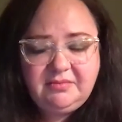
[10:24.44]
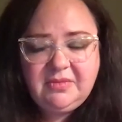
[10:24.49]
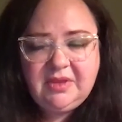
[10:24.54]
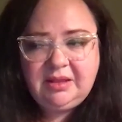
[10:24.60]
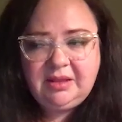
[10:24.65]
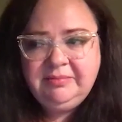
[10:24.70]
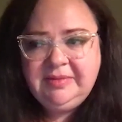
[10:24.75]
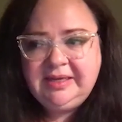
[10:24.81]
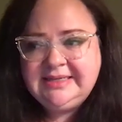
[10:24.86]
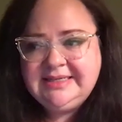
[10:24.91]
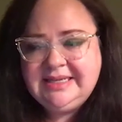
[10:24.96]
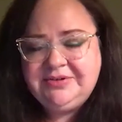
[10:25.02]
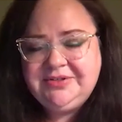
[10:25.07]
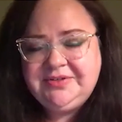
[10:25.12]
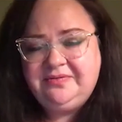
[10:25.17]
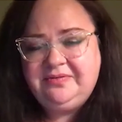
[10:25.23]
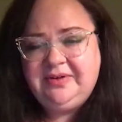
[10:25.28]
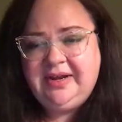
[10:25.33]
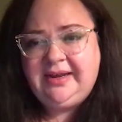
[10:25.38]
because I was
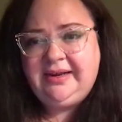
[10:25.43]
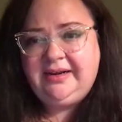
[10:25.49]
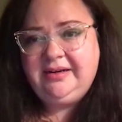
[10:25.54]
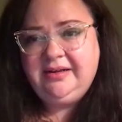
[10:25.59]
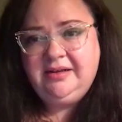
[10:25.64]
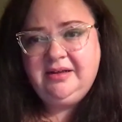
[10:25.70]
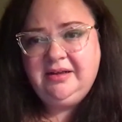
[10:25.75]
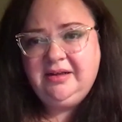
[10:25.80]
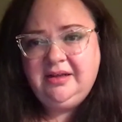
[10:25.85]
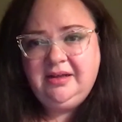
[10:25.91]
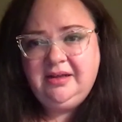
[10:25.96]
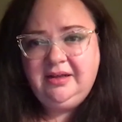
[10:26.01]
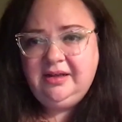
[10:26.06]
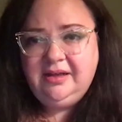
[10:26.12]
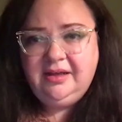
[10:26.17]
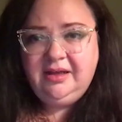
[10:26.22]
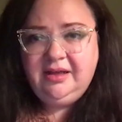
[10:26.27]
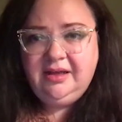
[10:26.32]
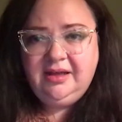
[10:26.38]
afraid
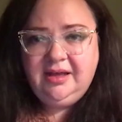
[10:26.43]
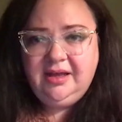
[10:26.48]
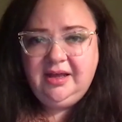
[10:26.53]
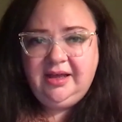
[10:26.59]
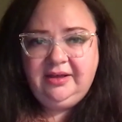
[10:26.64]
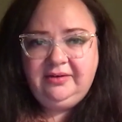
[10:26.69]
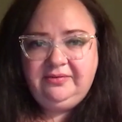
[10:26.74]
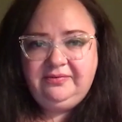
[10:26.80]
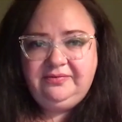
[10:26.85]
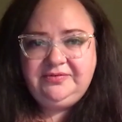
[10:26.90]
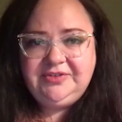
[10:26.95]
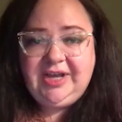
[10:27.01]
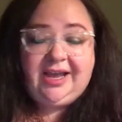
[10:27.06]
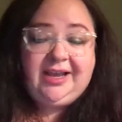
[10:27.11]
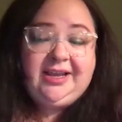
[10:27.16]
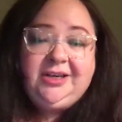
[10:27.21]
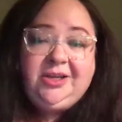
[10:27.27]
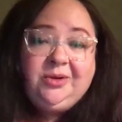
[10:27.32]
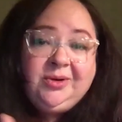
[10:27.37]
of
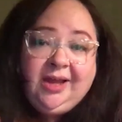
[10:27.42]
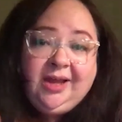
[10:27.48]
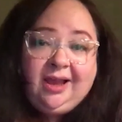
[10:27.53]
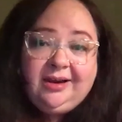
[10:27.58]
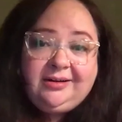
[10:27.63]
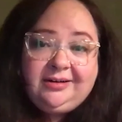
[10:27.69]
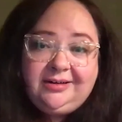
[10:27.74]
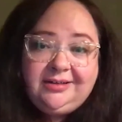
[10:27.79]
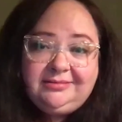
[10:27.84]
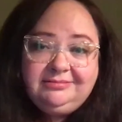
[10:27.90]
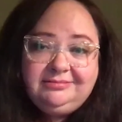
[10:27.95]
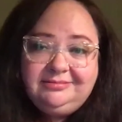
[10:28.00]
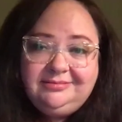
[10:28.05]
talking to a doctor.